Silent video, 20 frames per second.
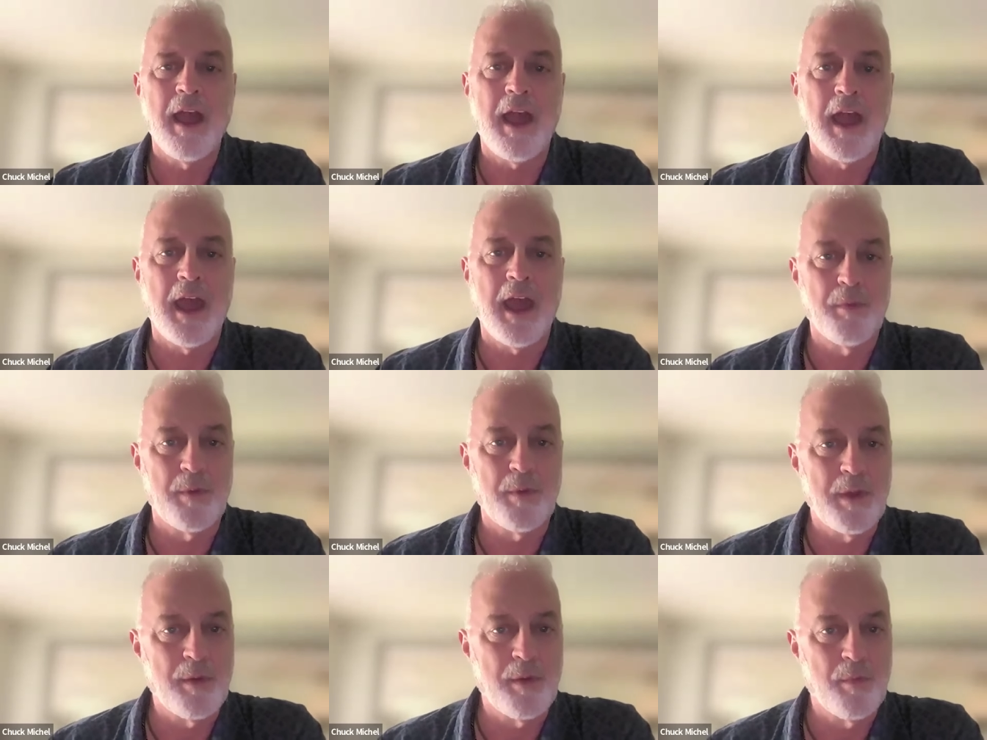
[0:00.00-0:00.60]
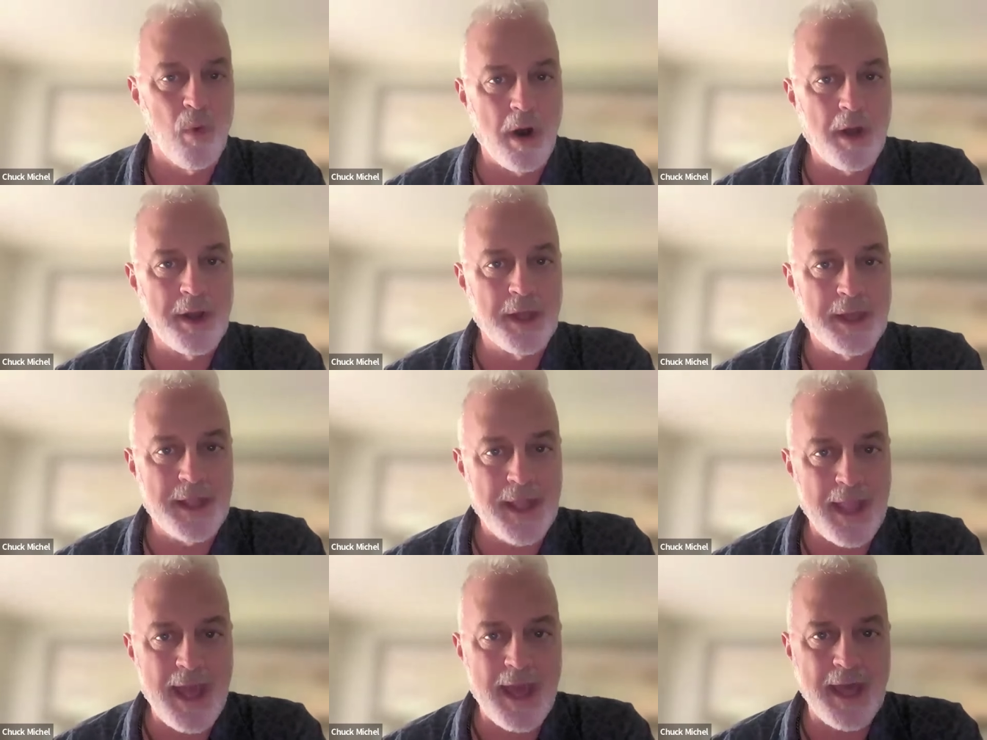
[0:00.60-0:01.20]
and we won
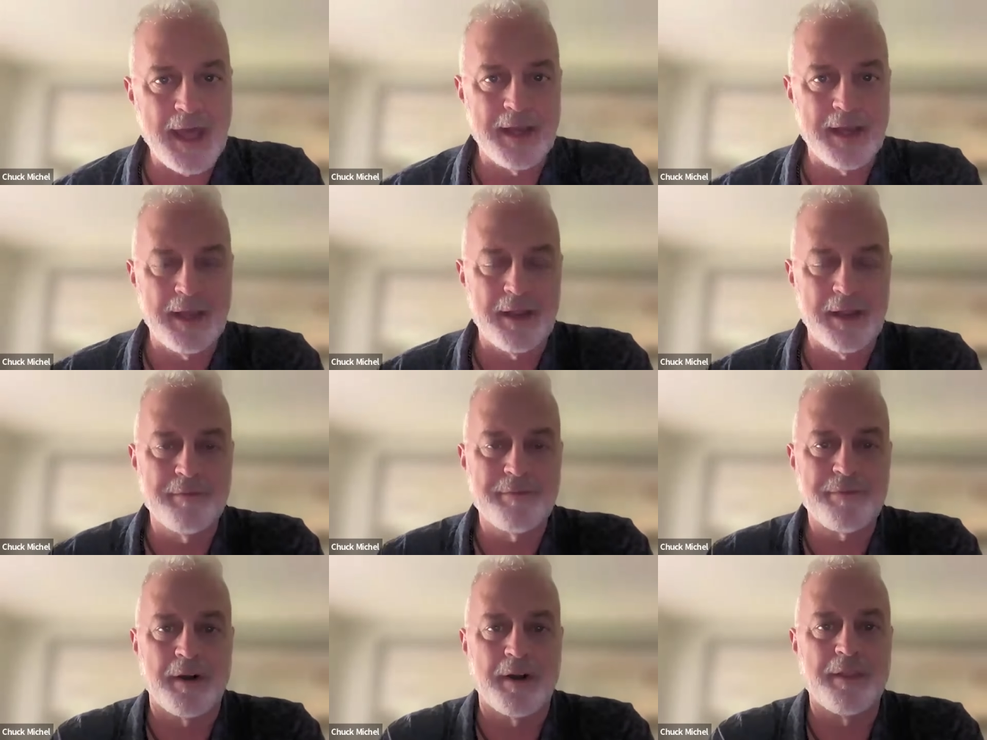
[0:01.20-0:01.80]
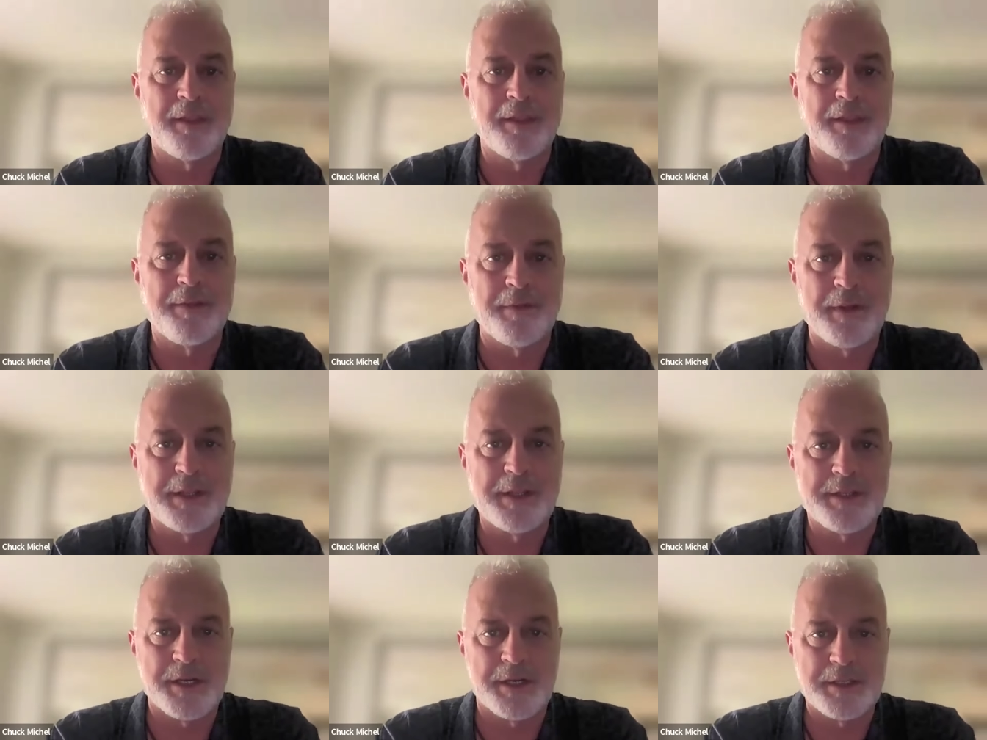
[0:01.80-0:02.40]
again in front of the
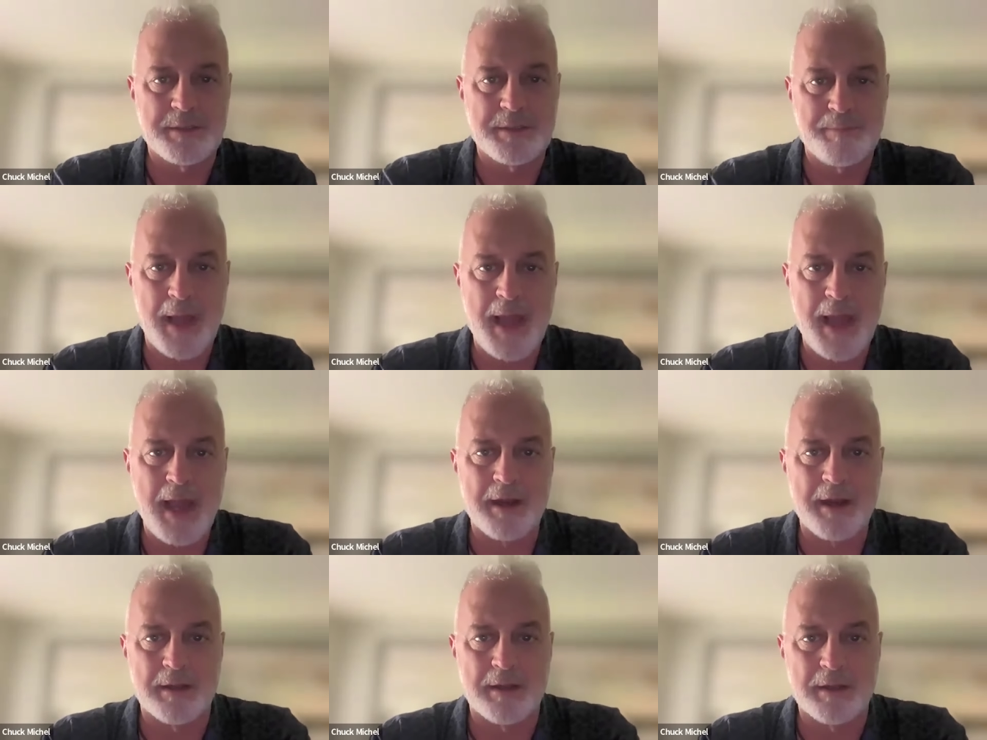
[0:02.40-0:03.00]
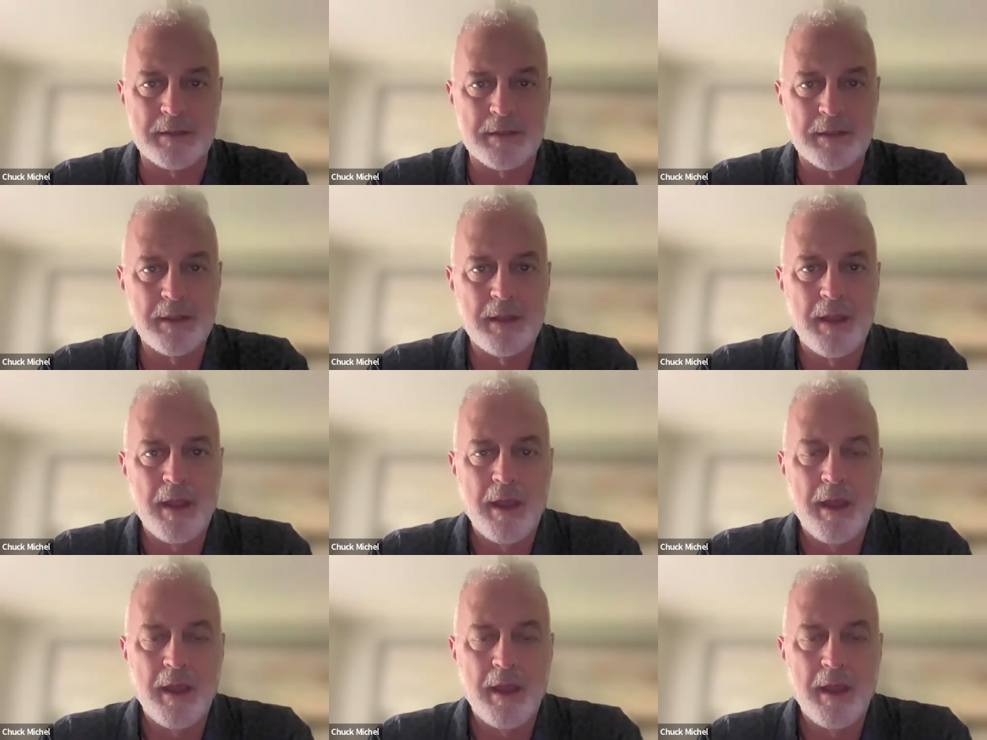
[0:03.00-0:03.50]
three judge panel.